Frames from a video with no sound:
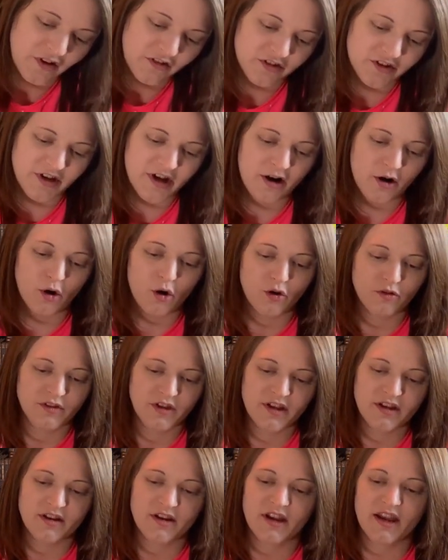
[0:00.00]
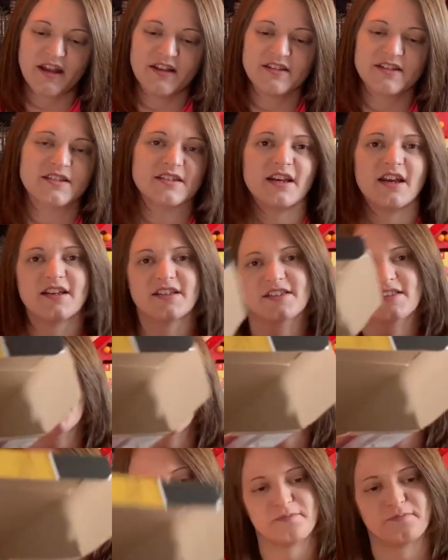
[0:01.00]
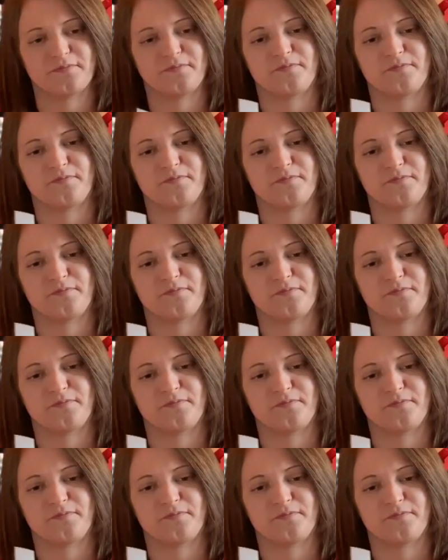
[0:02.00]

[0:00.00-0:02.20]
So yeah, all the inserts there.